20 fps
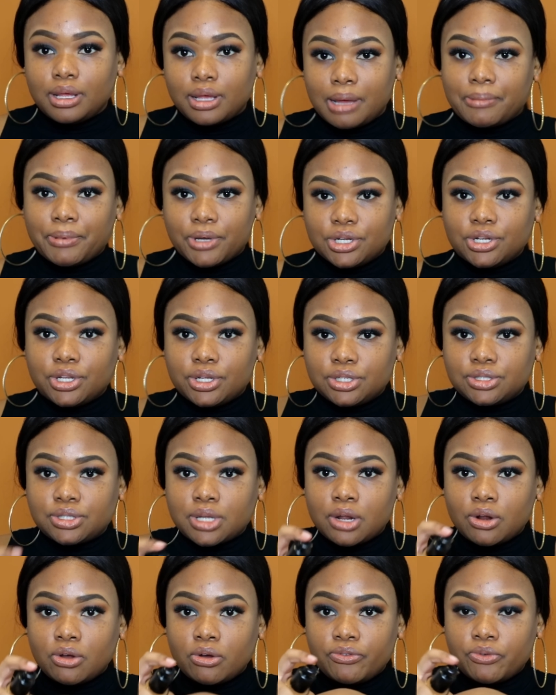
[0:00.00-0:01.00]
I'm gonna
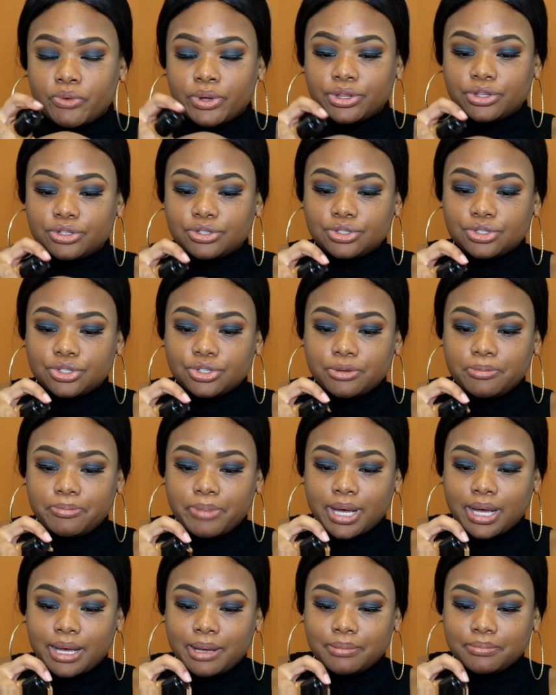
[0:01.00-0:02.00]
start off with 2
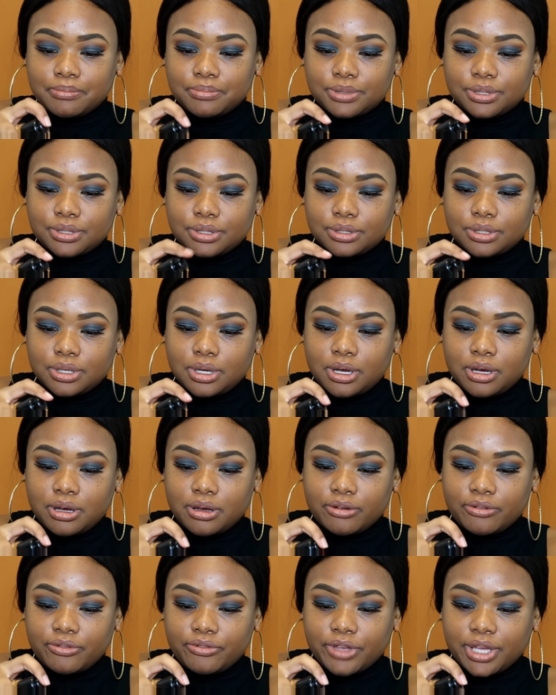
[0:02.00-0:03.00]
pumps
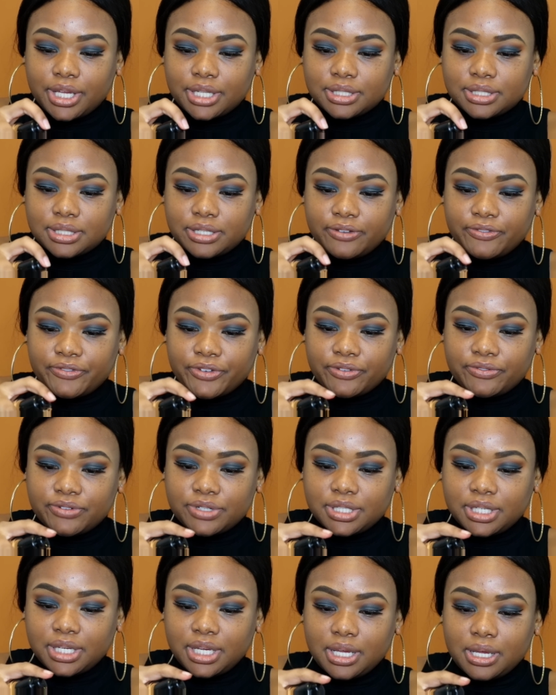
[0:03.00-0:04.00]
of
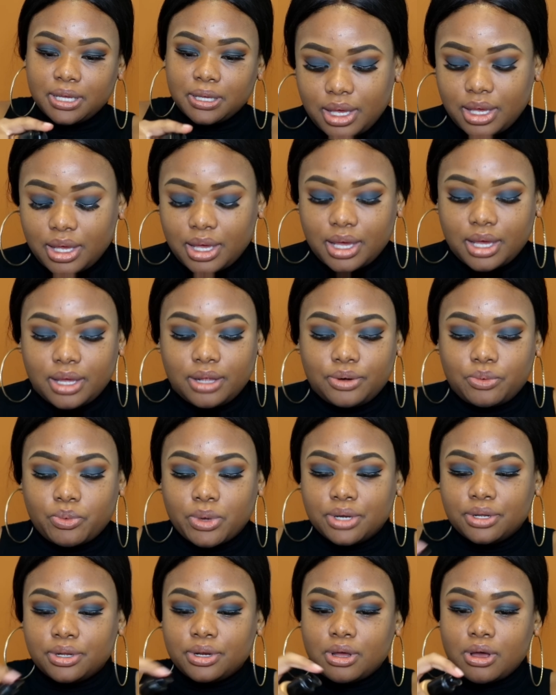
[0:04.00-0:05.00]
NC50 and
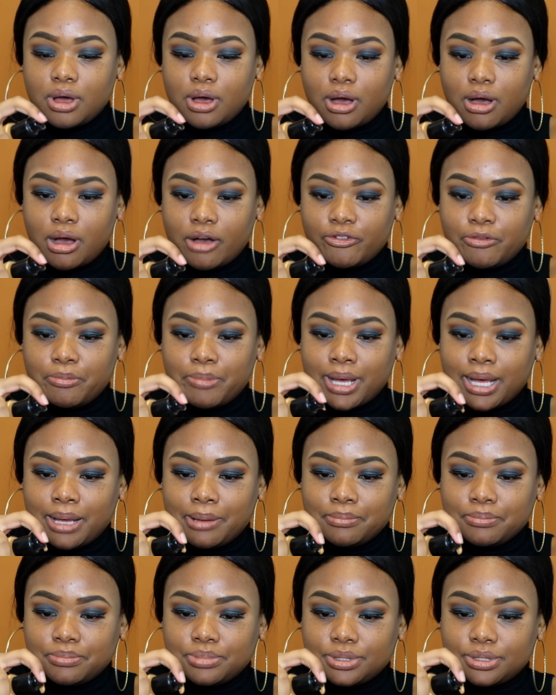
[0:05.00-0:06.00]
1.5
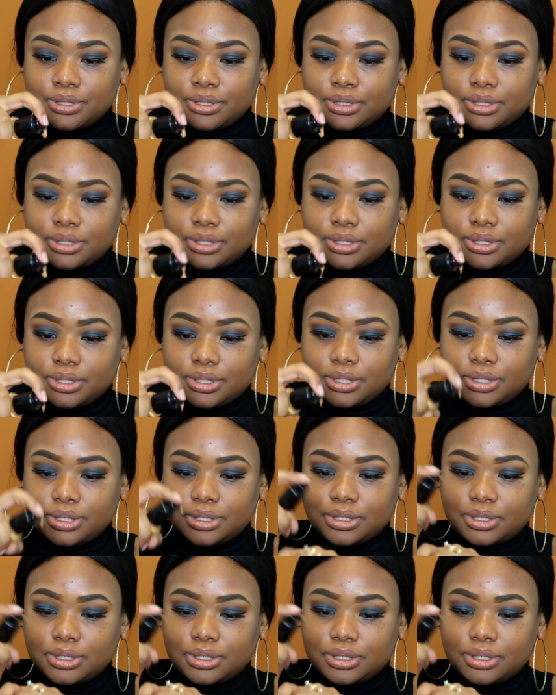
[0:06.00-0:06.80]
pumps